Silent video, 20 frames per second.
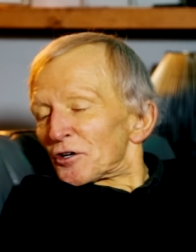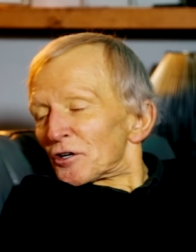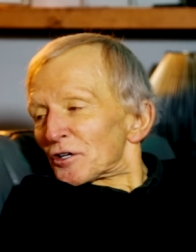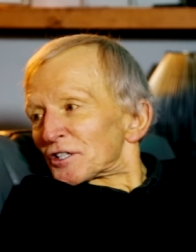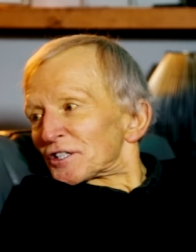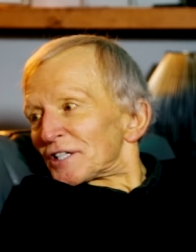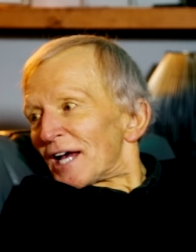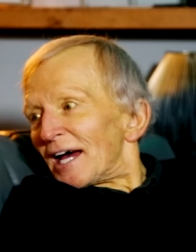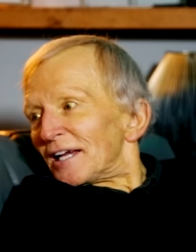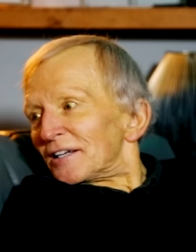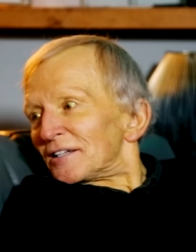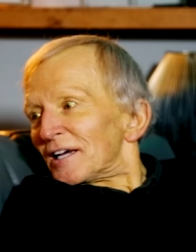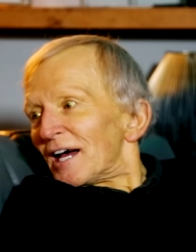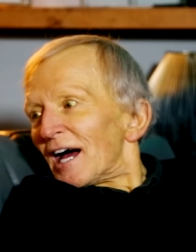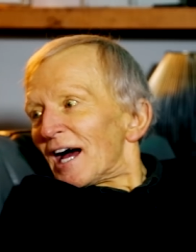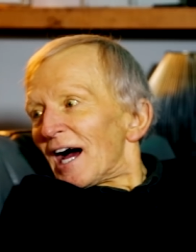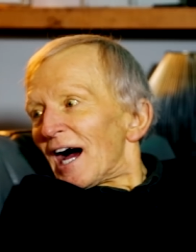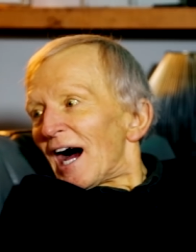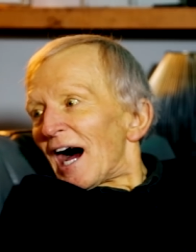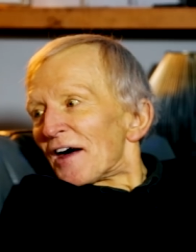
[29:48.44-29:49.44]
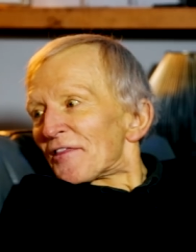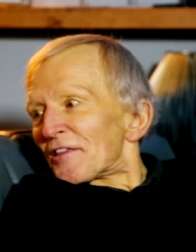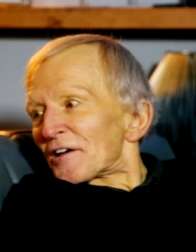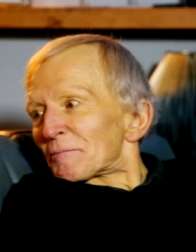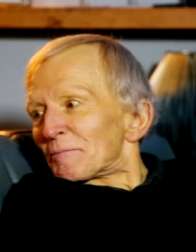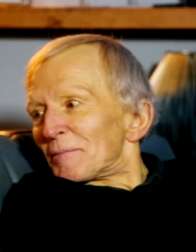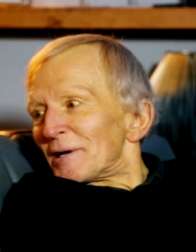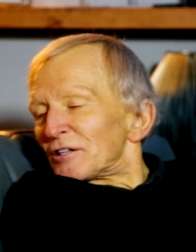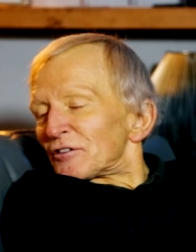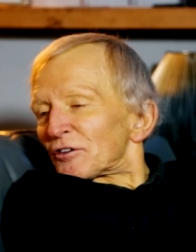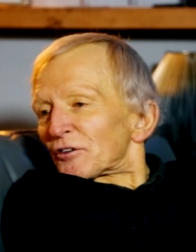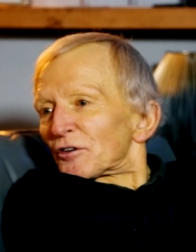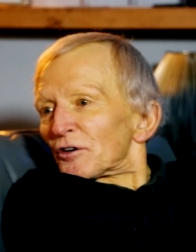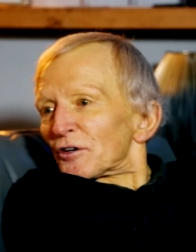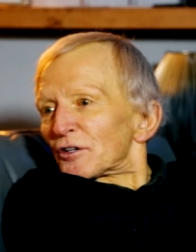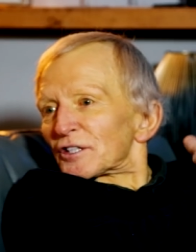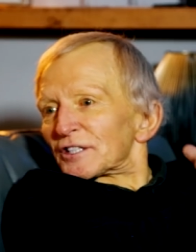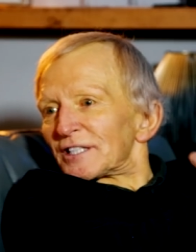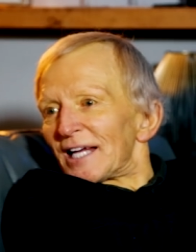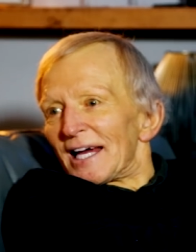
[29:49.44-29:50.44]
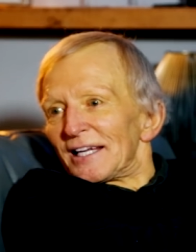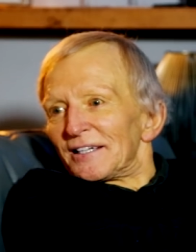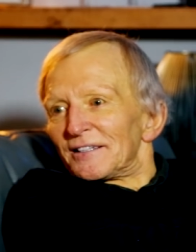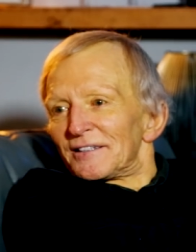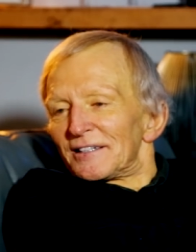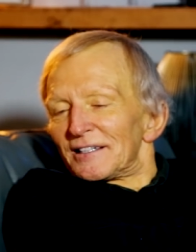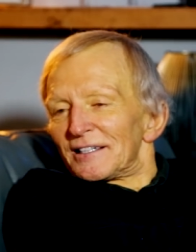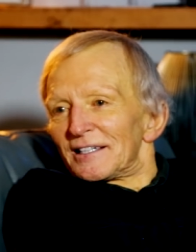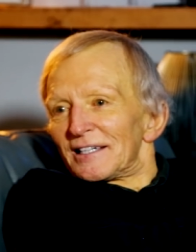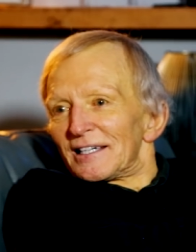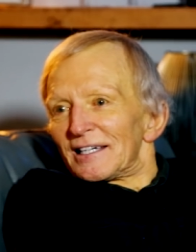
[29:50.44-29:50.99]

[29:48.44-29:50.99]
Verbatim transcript: Cook 90 said, at least. I think Peter Cook said